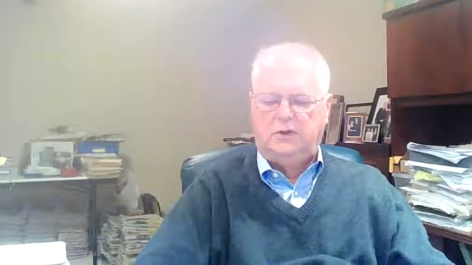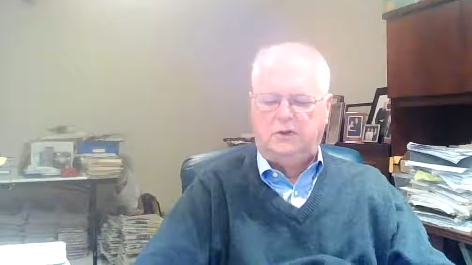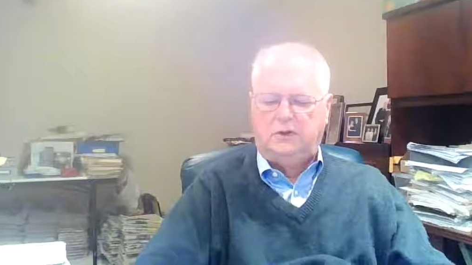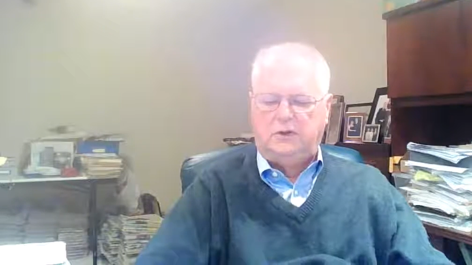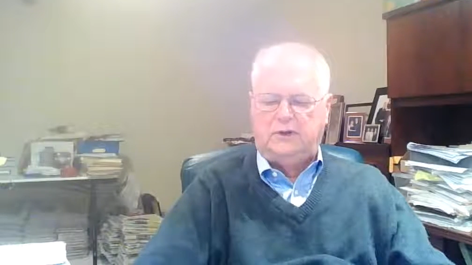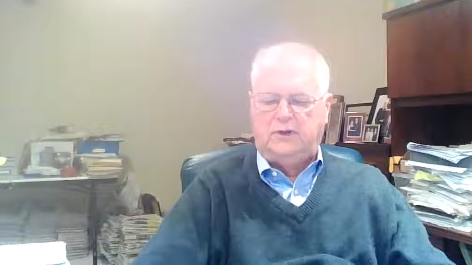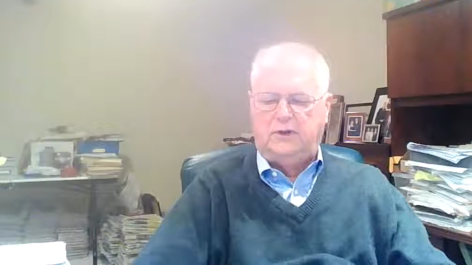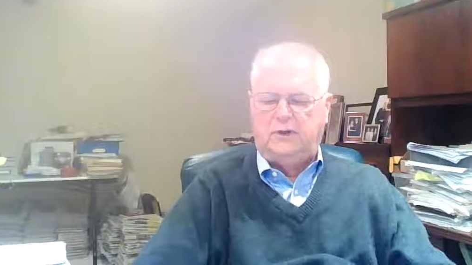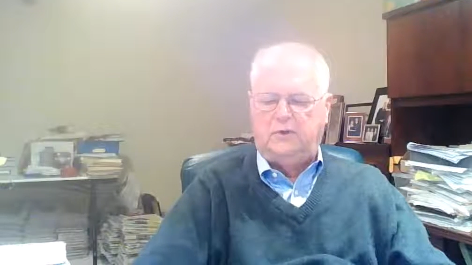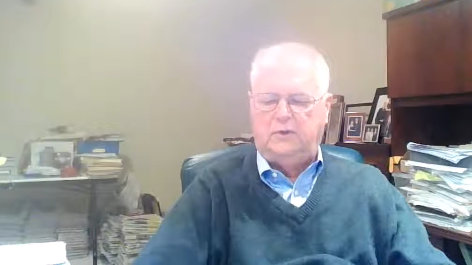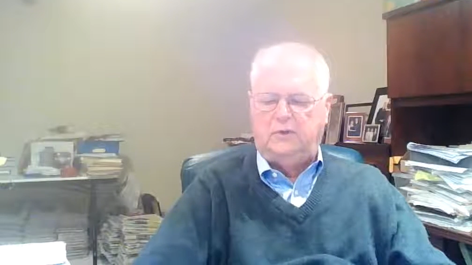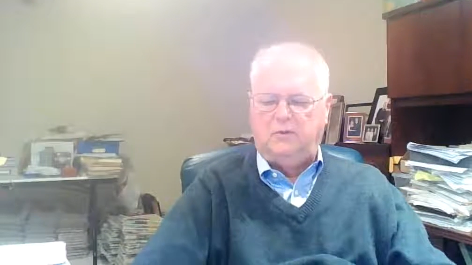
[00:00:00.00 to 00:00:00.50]

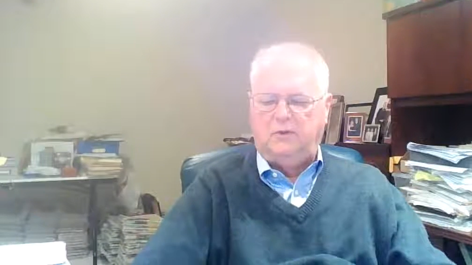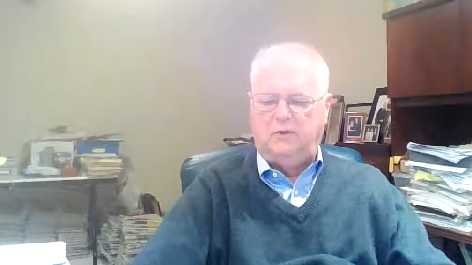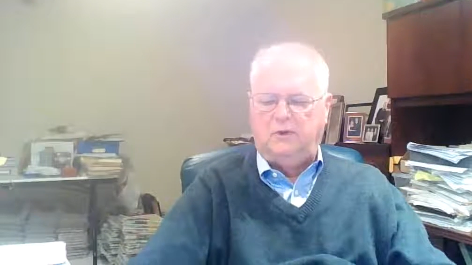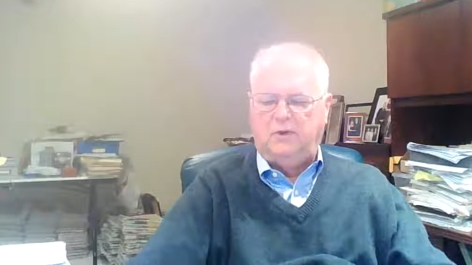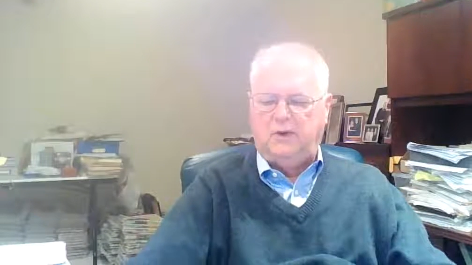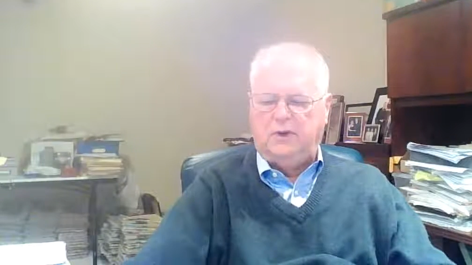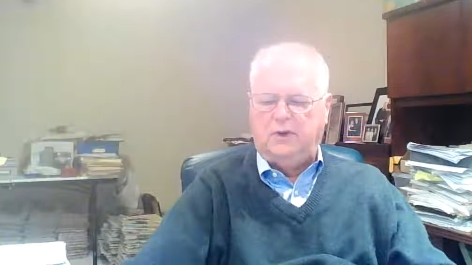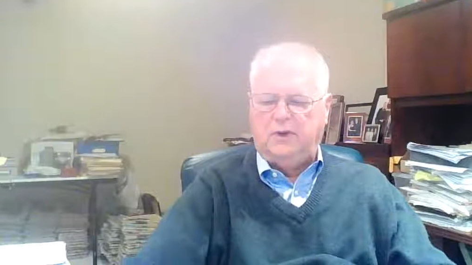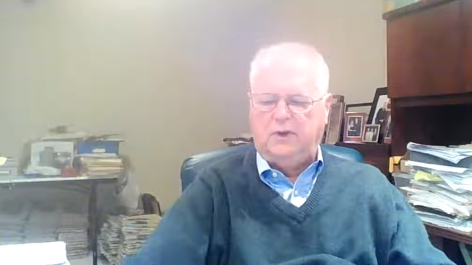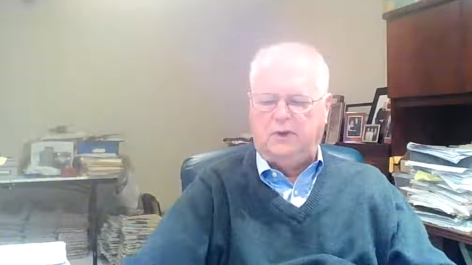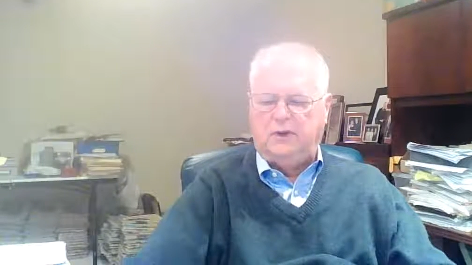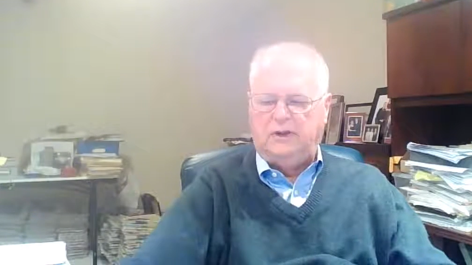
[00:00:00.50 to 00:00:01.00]
Then
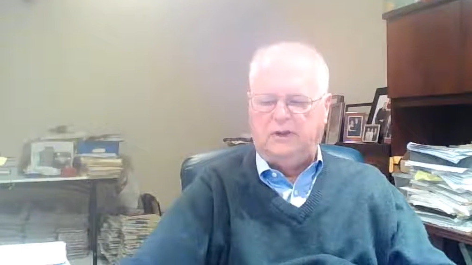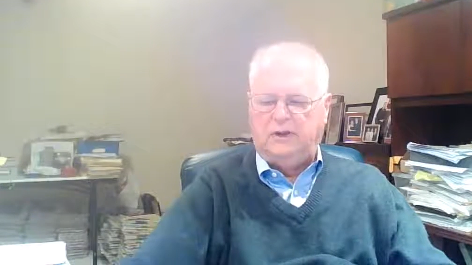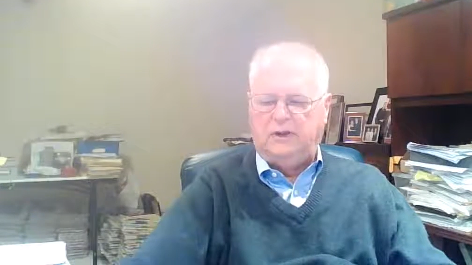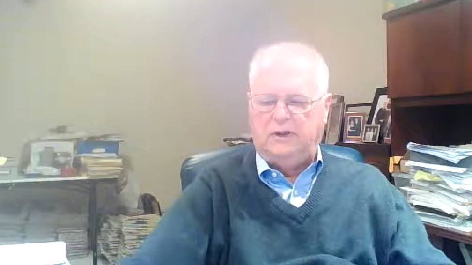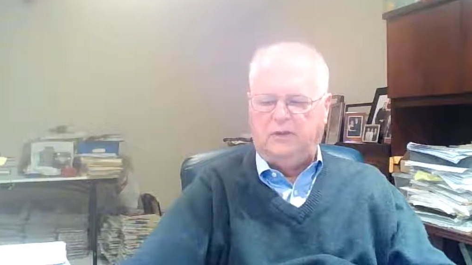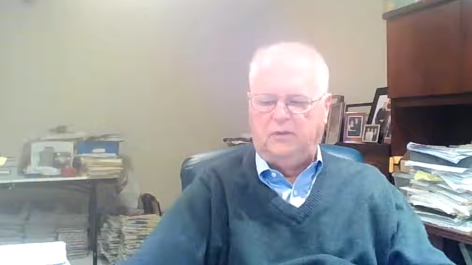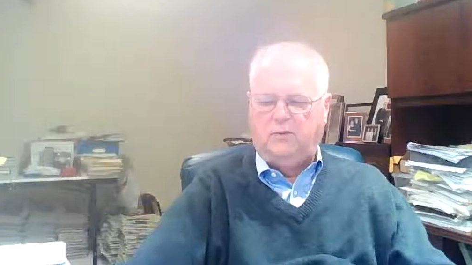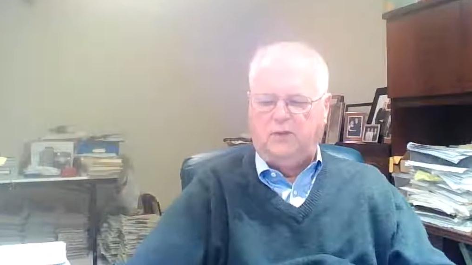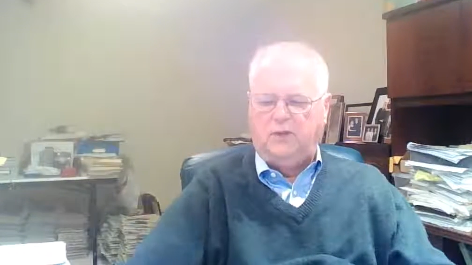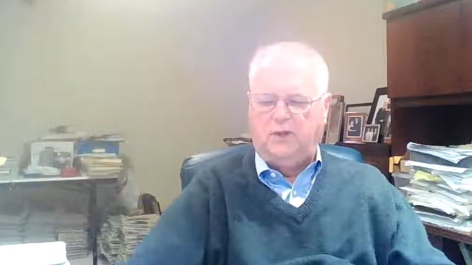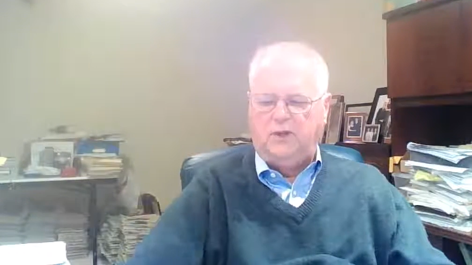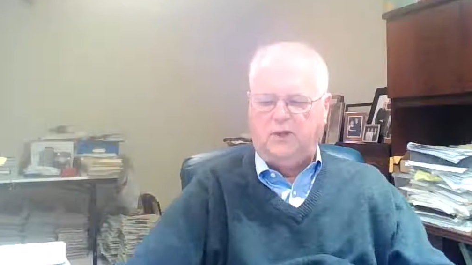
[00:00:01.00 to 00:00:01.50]

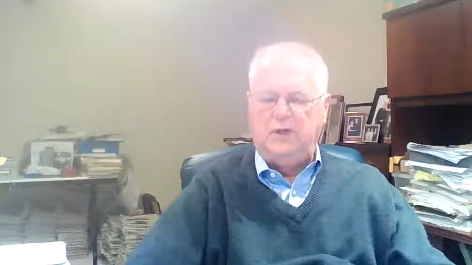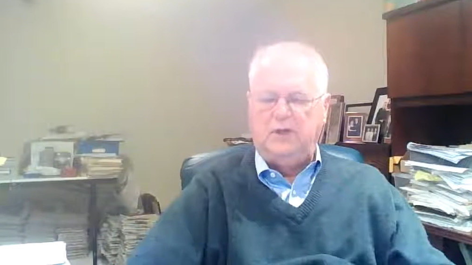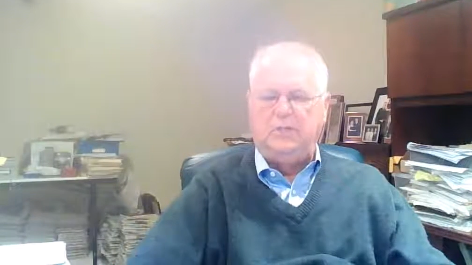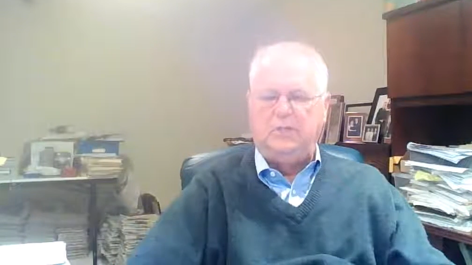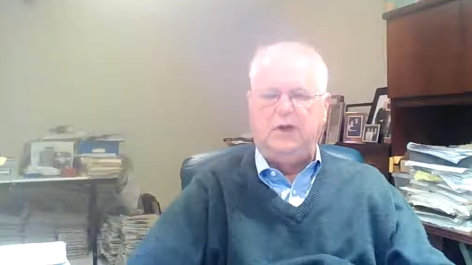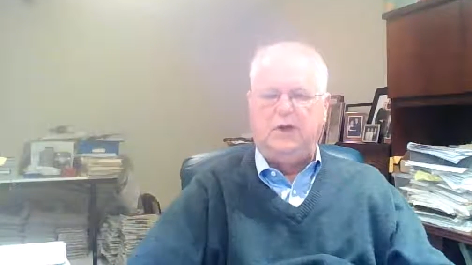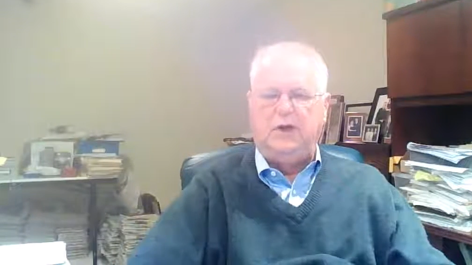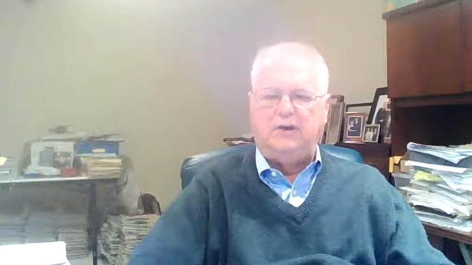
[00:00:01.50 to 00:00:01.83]
when eBay